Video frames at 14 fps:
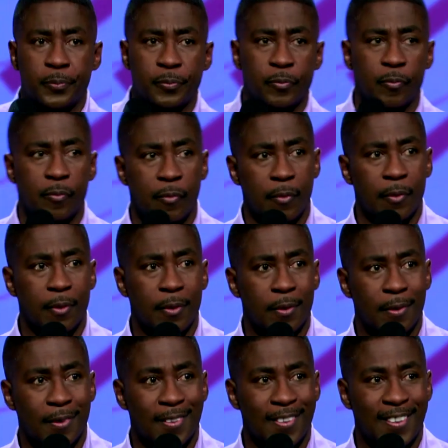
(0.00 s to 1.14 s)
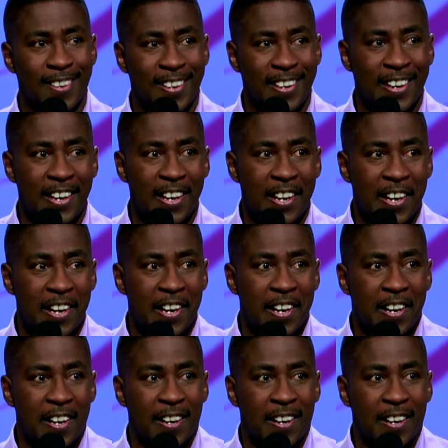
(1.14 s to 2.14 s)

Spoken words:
[no speech]